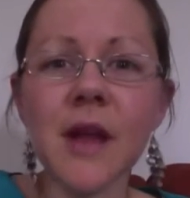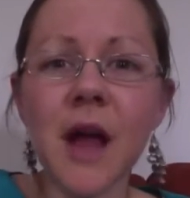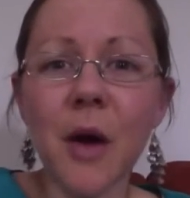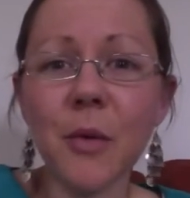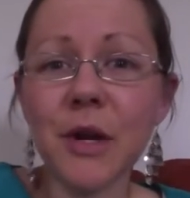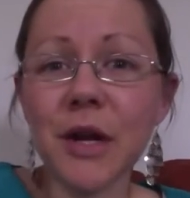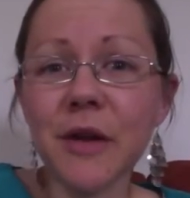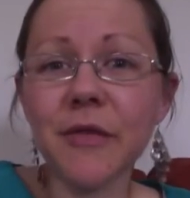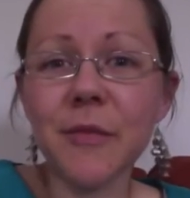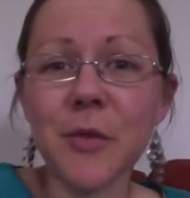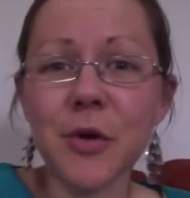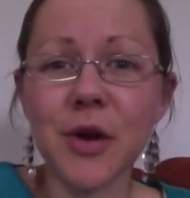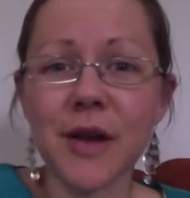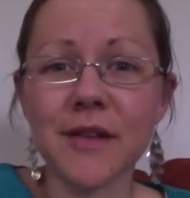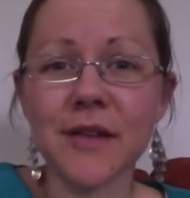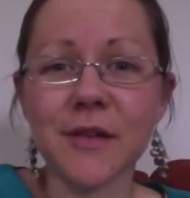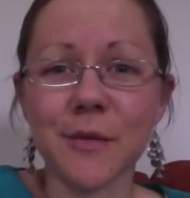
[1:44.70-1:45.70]
I want to hear from you
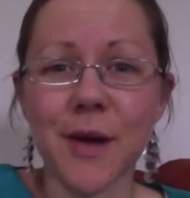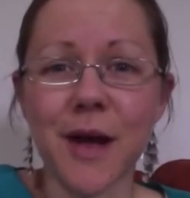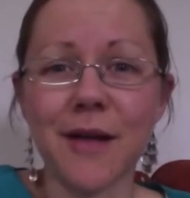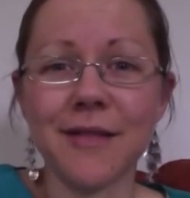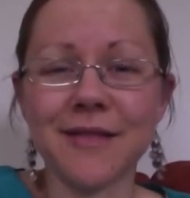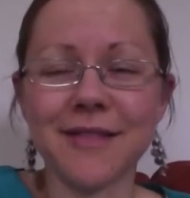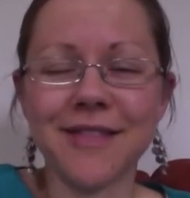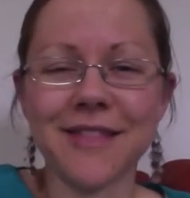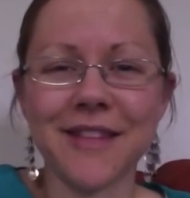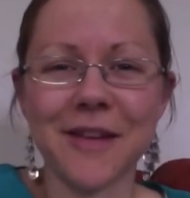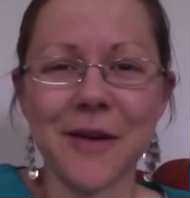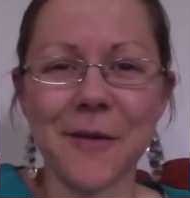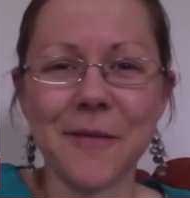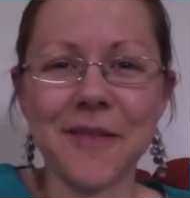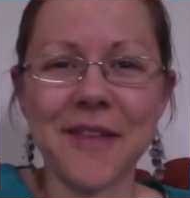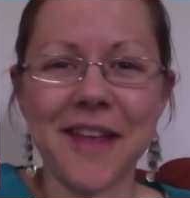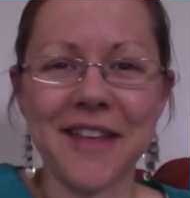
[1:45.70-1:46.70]
guys as well. So
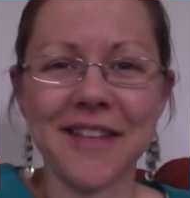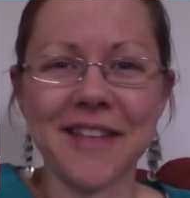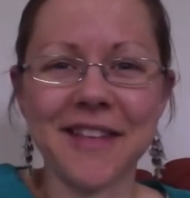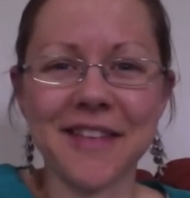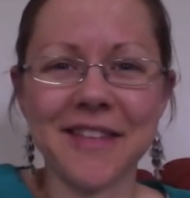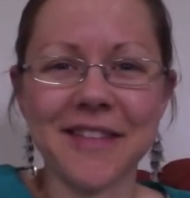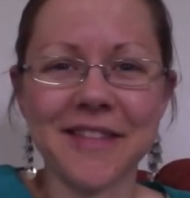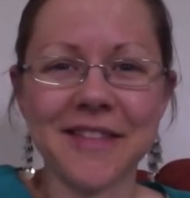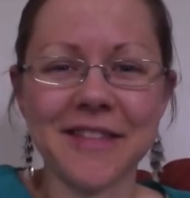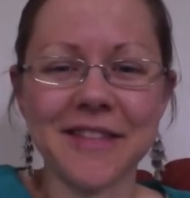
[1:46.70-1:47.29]
thanks.